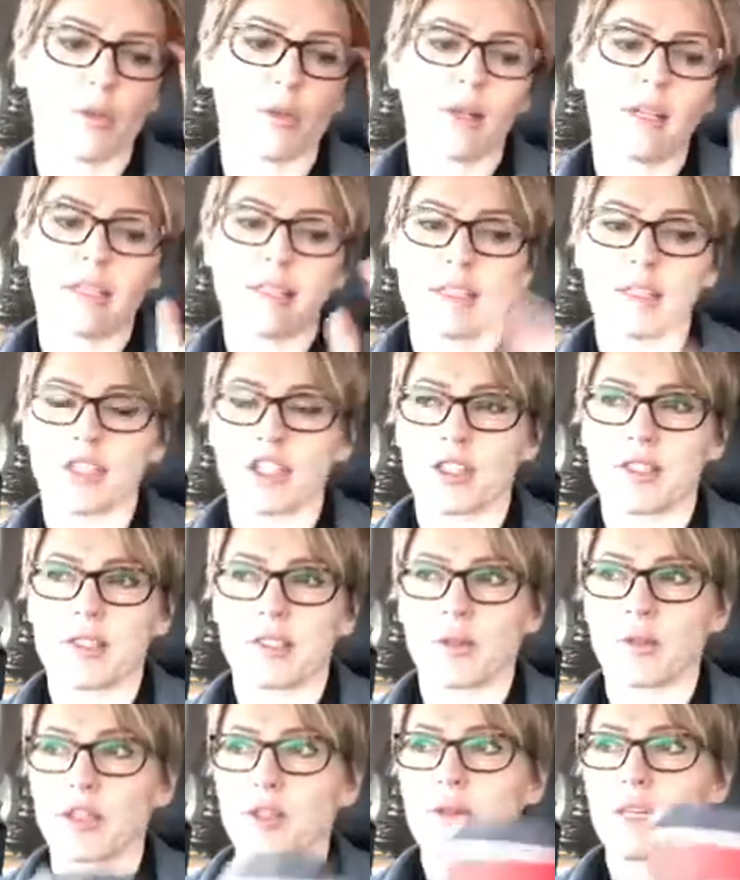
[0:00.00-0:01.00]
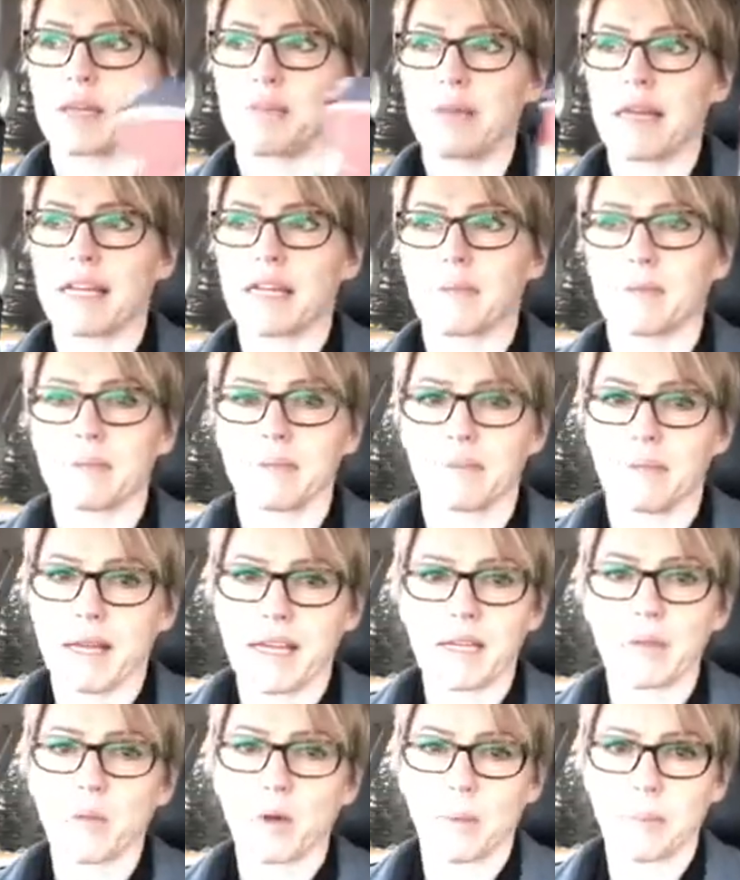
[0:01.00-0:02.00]
Is it just so you can
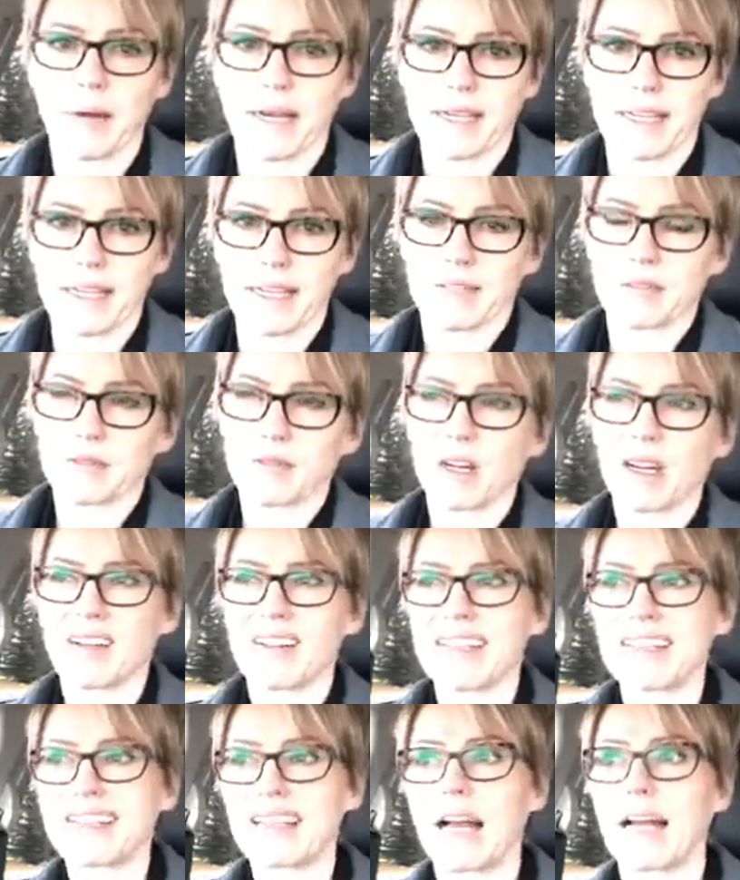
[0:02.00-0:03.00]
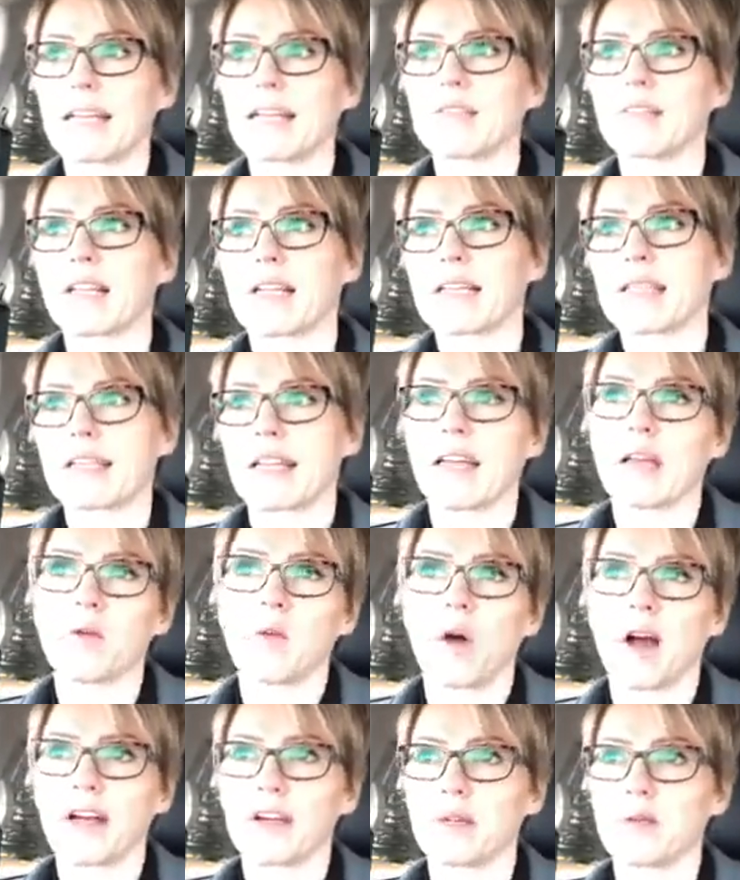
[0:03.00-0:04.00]
make more money? Well, it's kind of like saying,
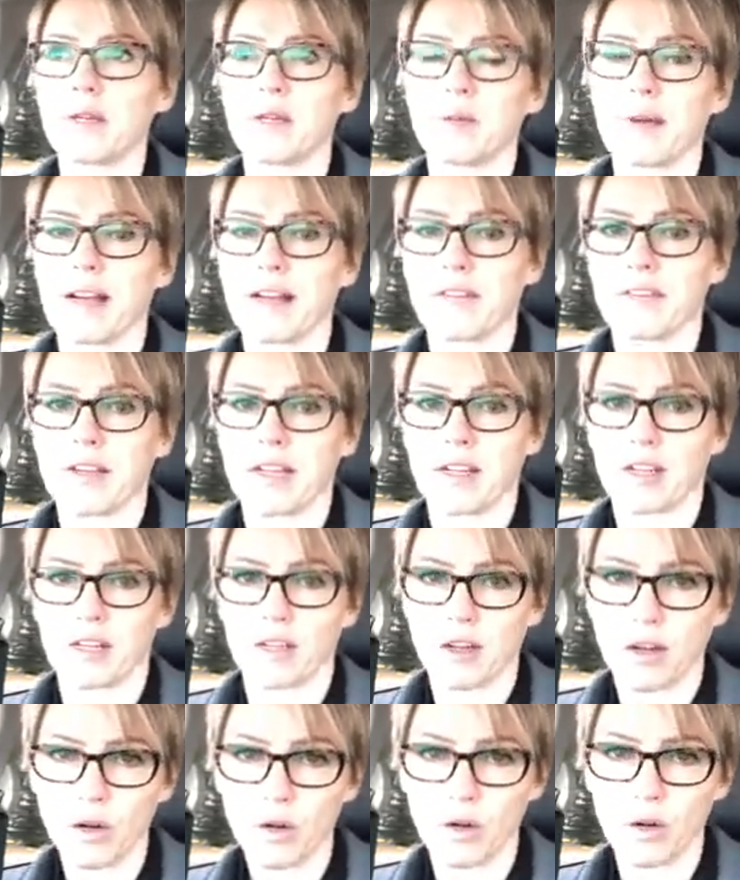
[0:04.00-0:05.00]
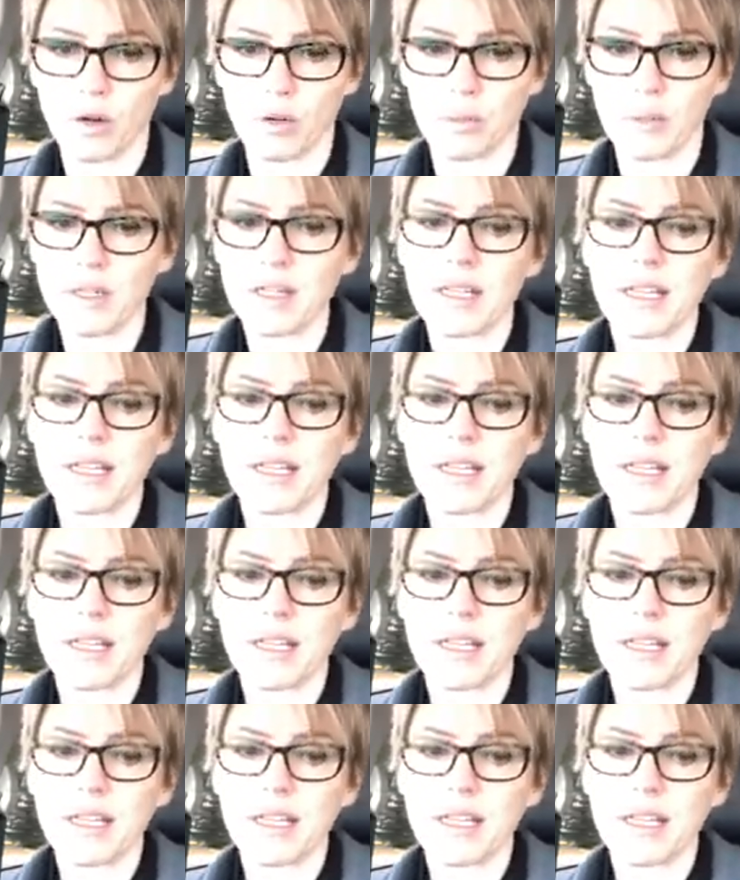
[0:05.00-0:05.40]
why do we renovate our home?